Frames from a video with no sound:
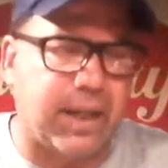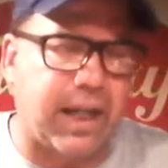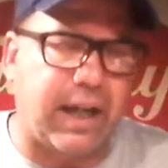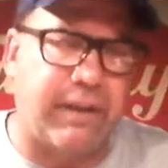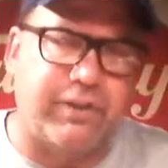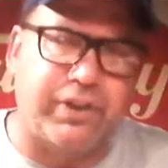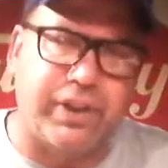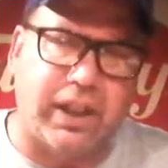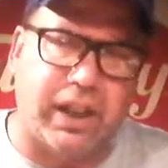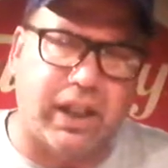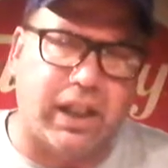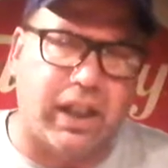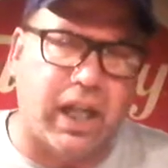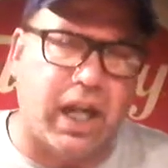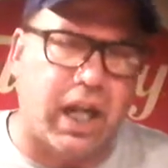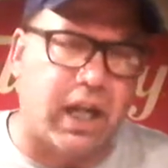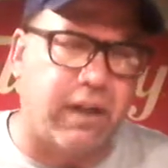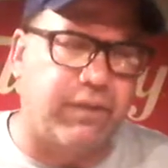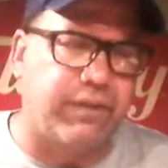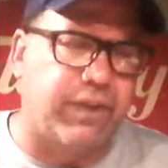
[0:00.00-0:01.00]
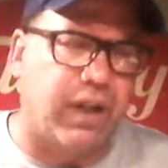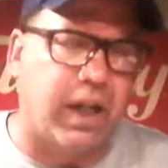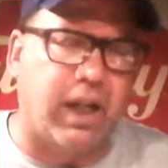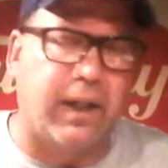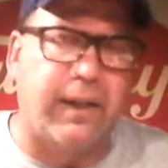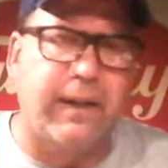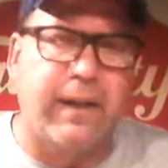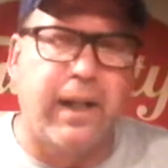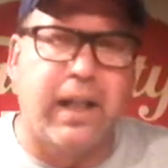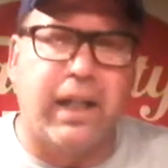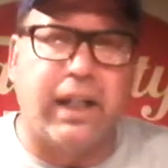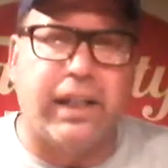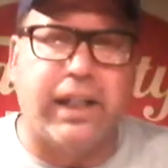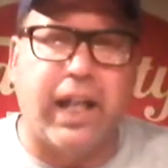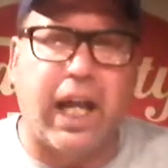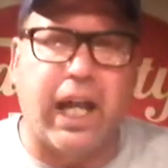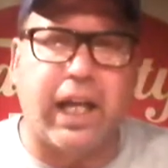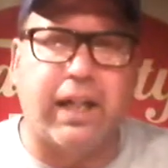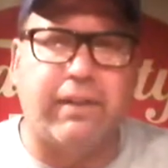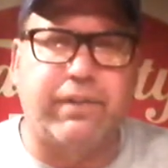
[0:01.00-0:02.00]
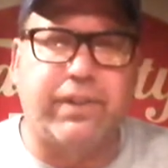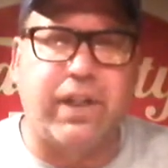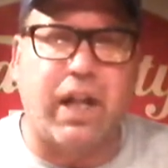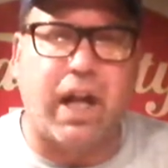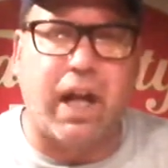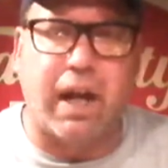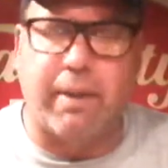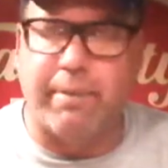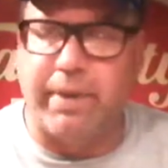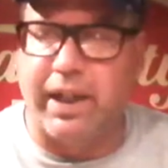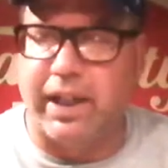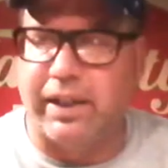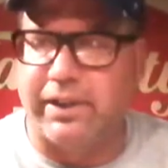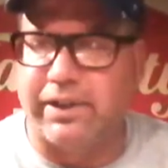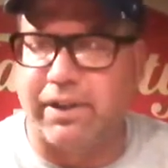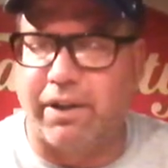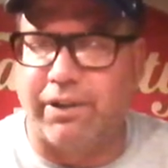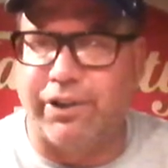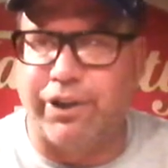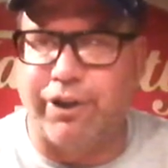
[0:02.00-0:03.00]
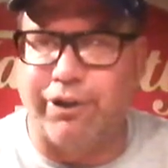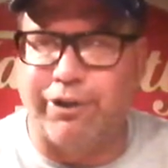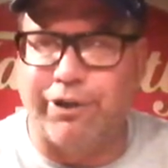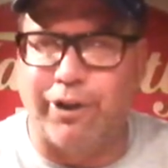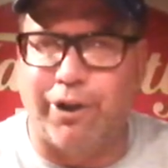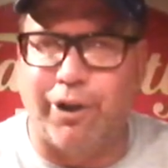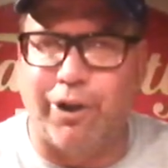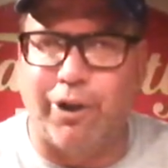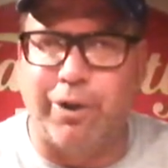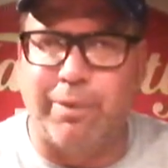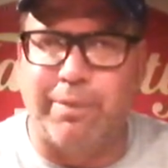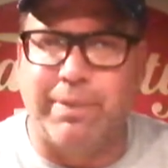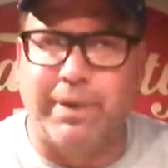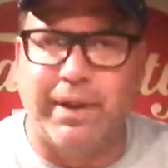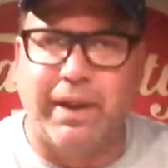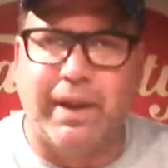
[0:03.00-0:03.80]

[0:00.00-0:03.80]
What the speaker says: I've seen a lot of negative comments on YouTube